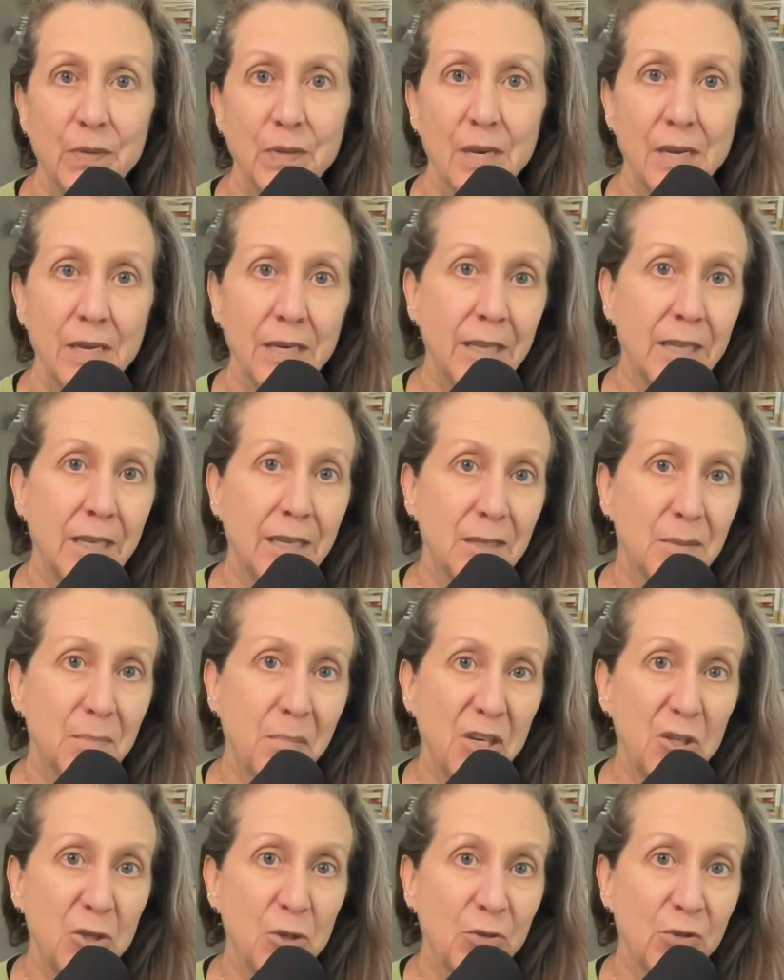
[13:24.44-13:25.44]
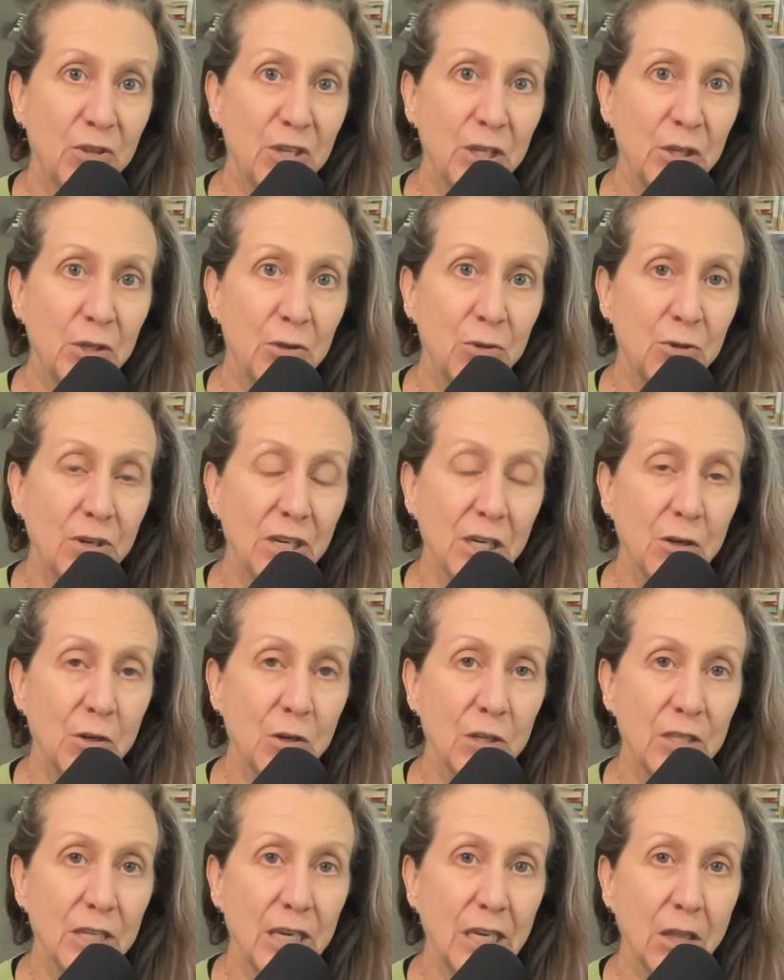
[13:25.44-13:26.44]
anything special that you drink
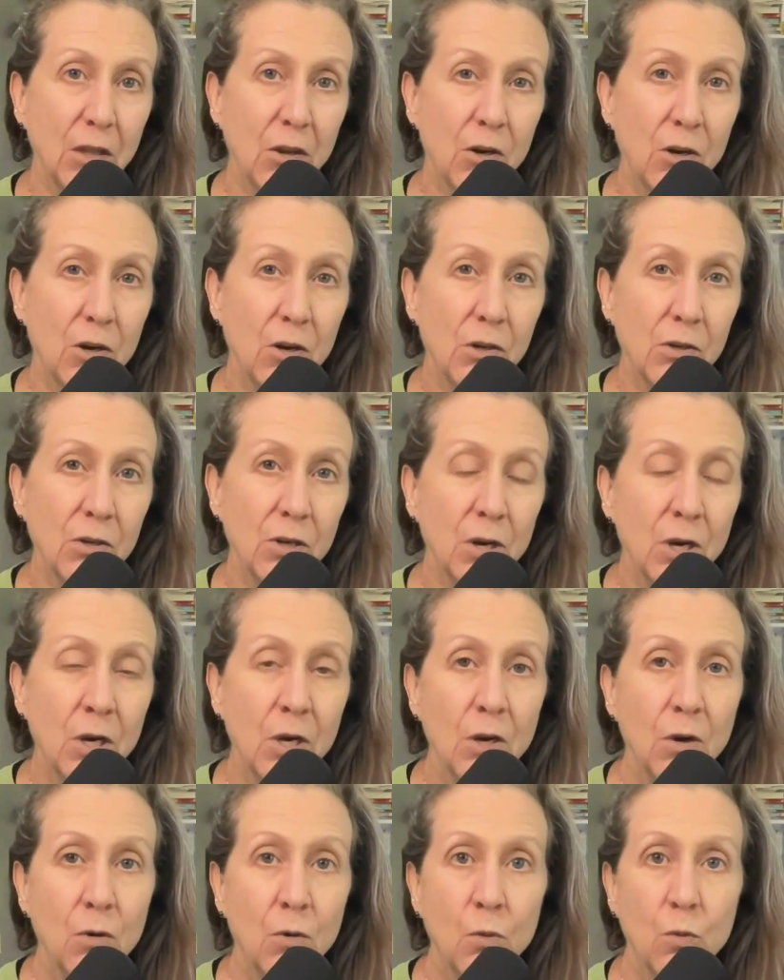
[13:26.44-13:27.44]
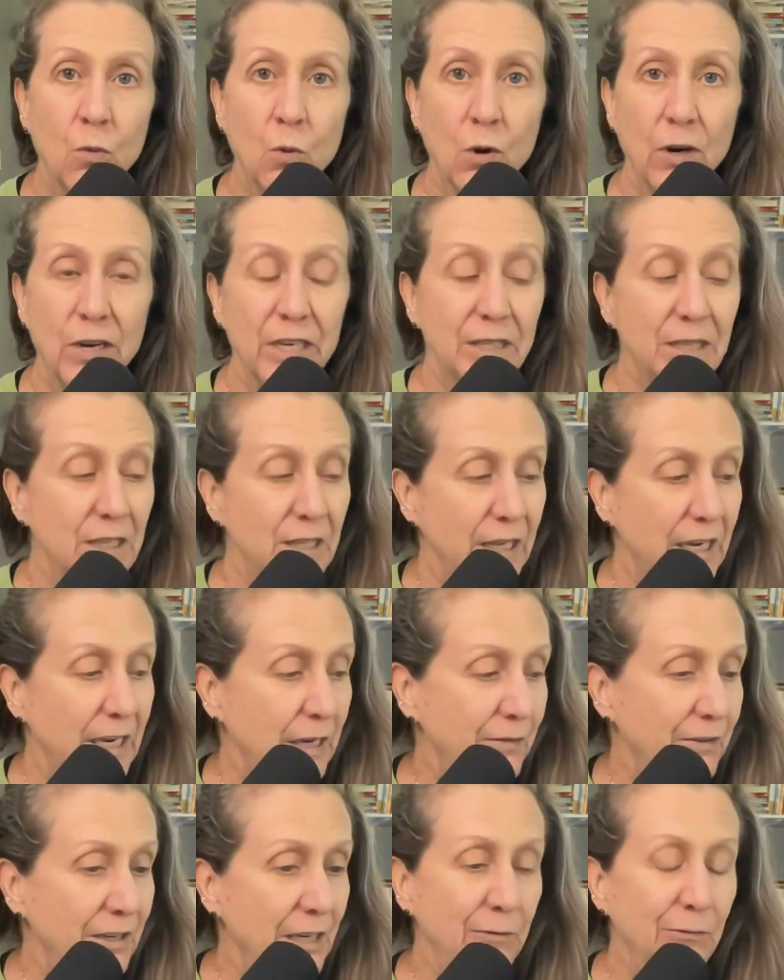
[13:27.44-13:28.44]
all day long or into the
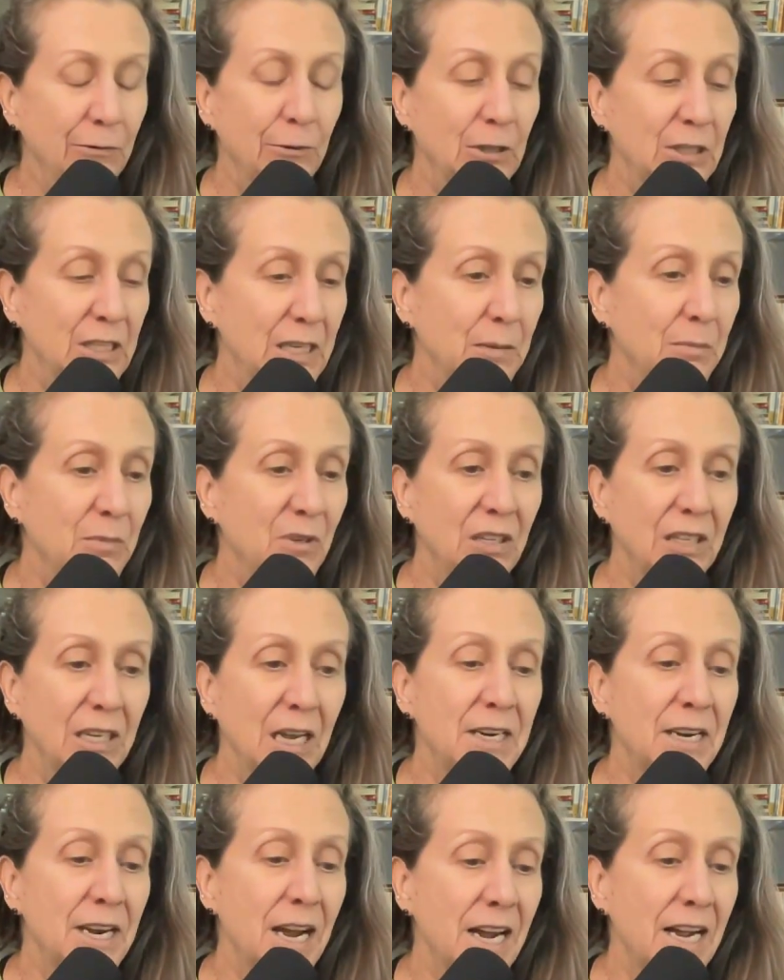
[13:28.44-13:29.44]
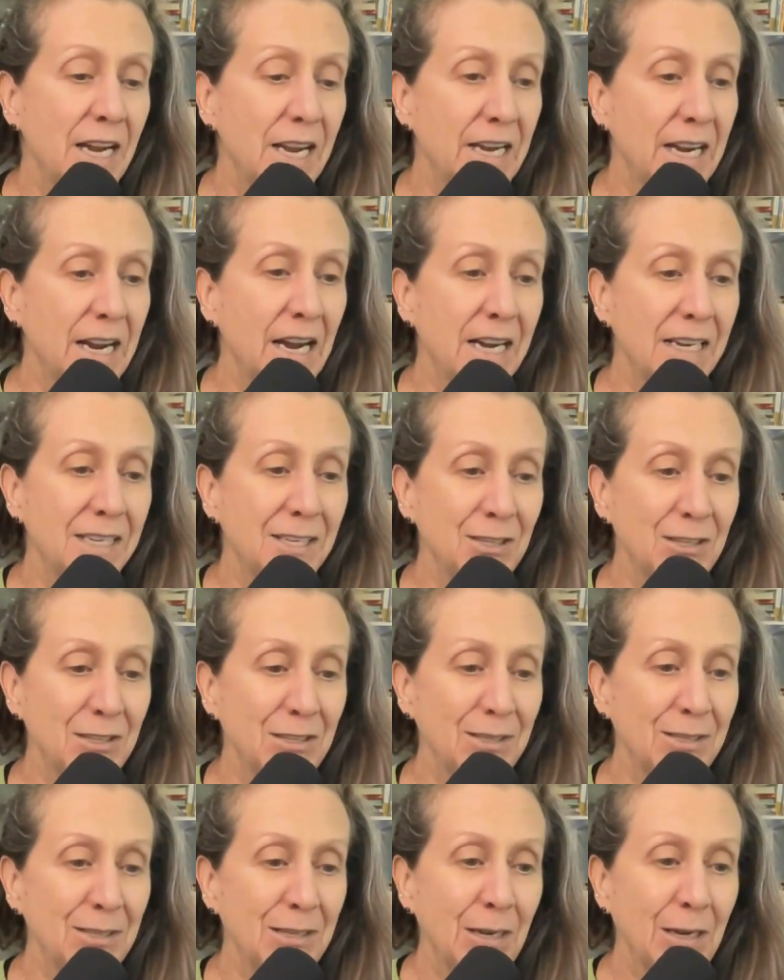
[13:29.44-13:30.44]
evening. For example, at night,
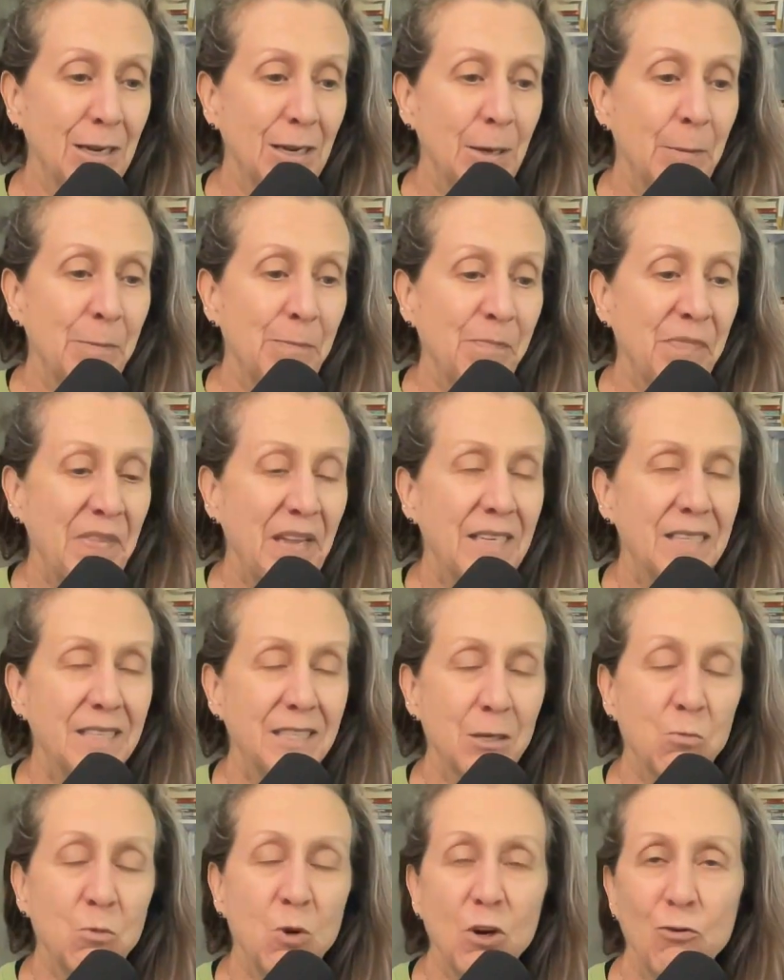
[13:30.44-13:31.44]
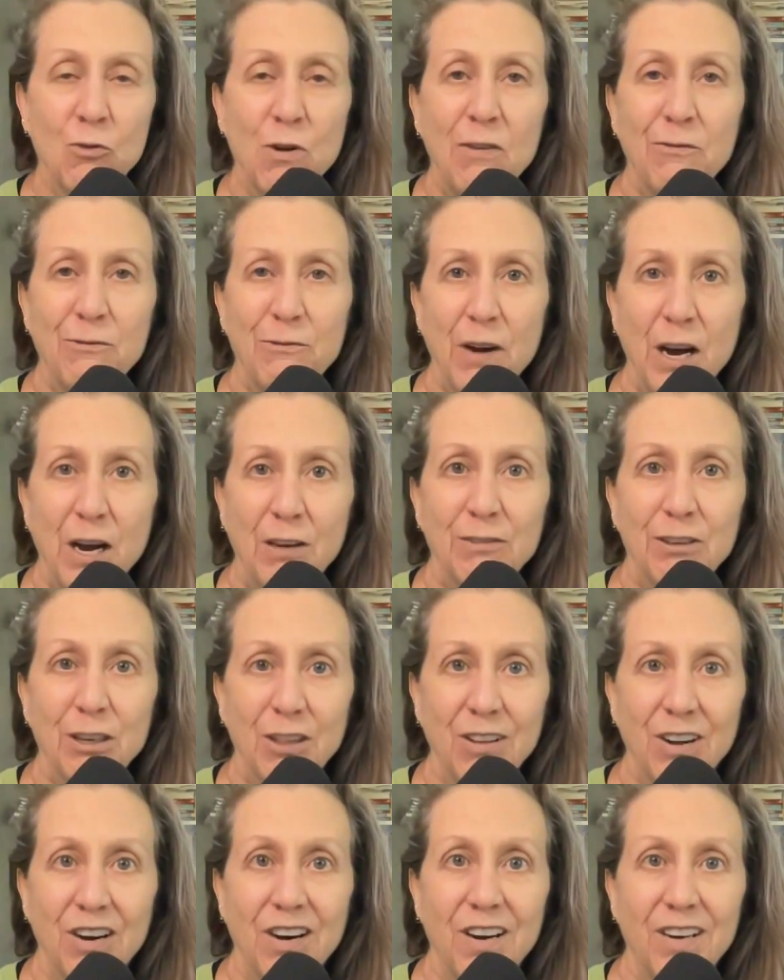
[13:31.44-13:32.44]
somewhere around 5
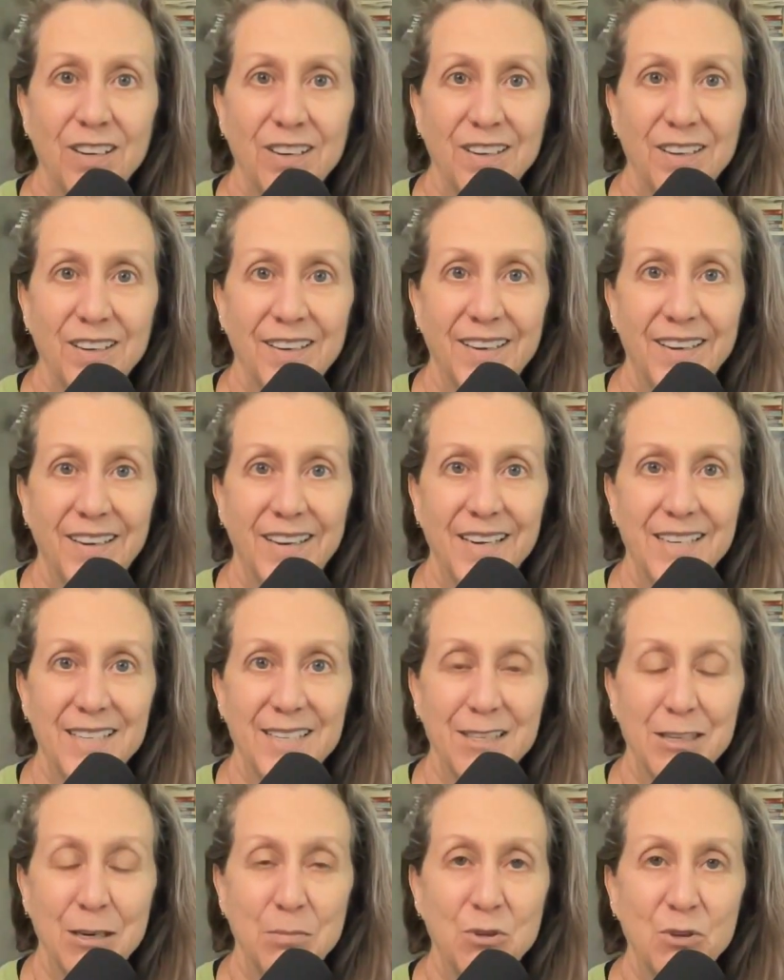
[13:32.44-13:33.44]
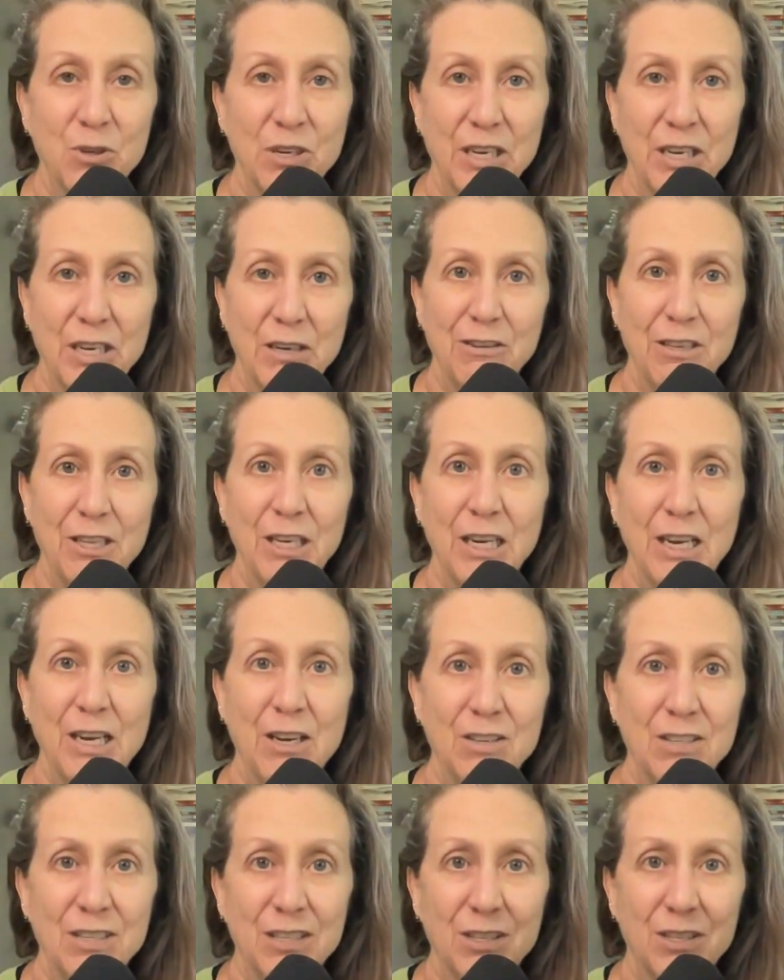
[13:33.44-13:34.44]
o'clock, I stop drinking everything
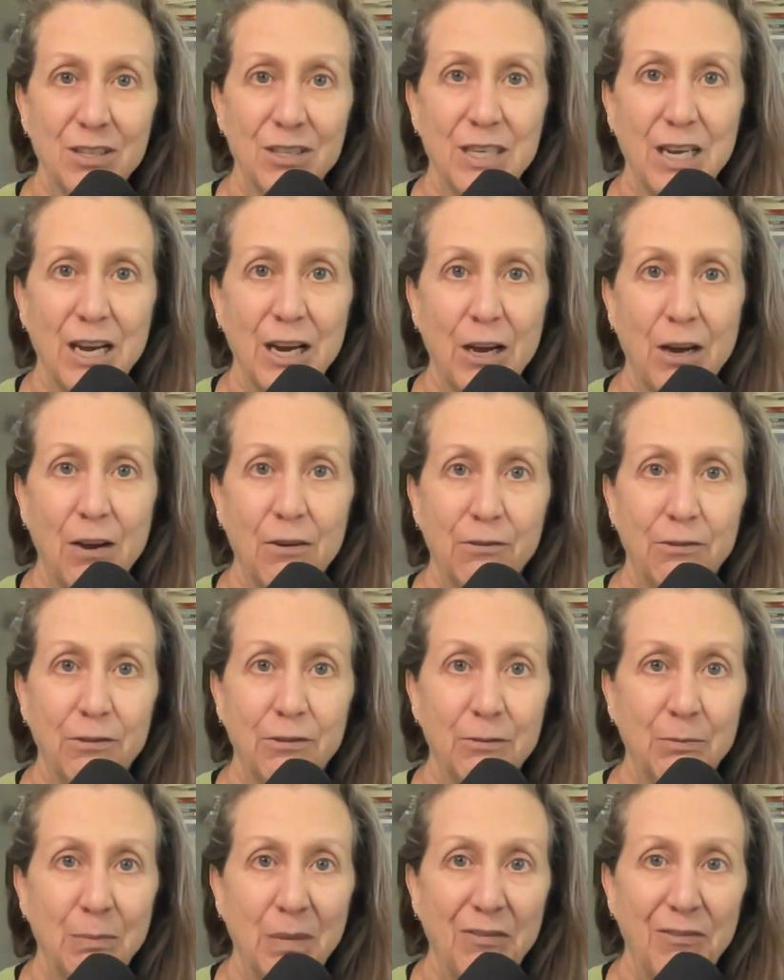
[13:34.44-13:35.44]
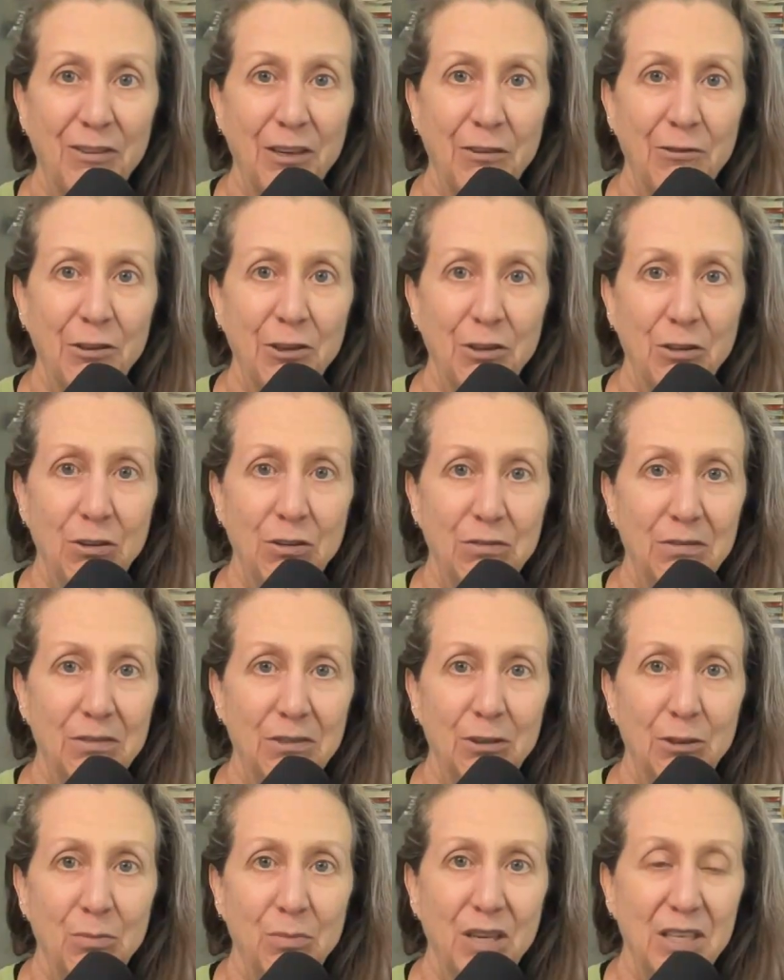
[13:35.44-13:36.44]
else and just have my favorite
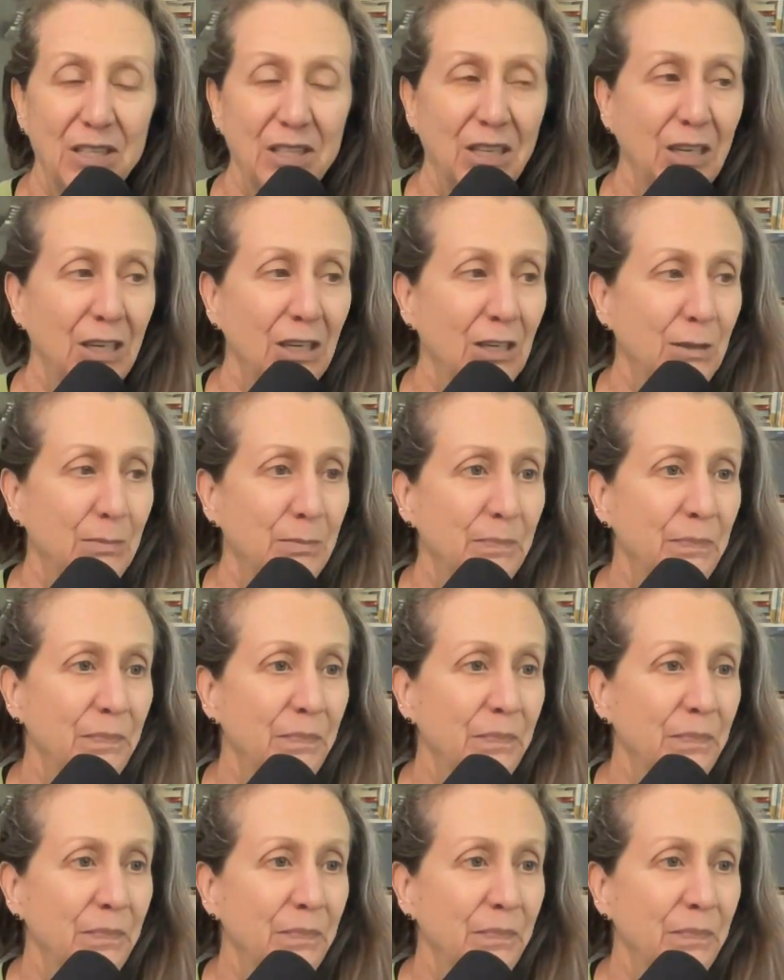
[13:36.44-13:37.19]
little plastic cup